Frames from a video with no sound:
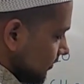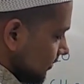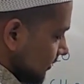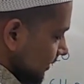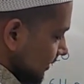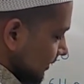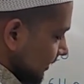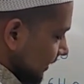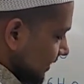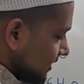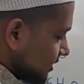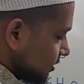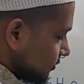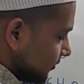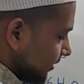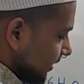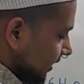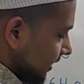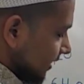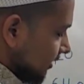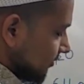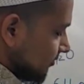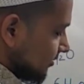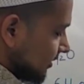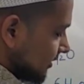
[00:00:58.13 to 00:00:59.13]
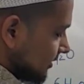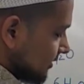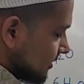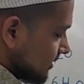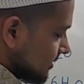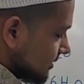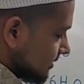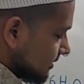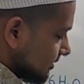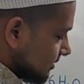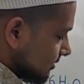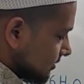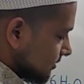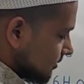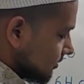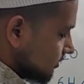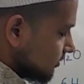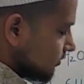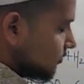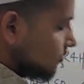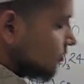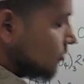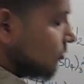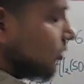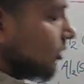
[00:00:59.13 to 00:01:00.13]
Next we have is
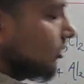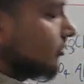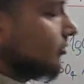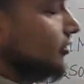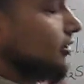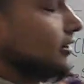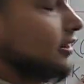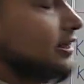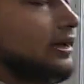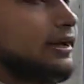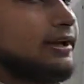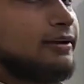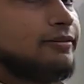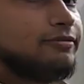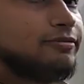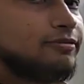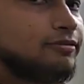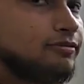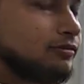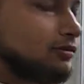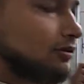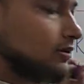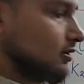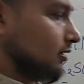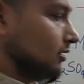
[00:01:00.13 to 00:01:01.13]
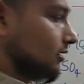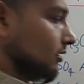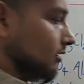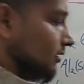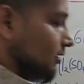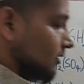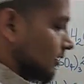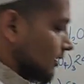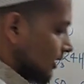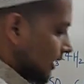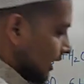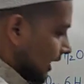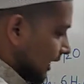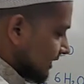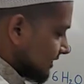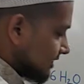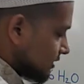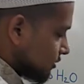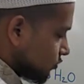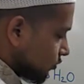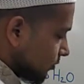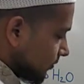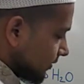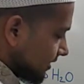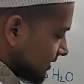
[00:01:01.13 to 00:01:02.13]
what we have
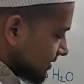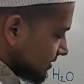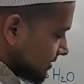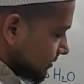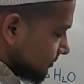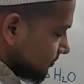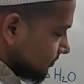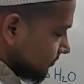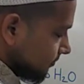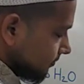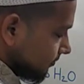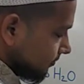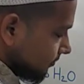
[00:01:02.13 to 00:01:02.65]
IUPAC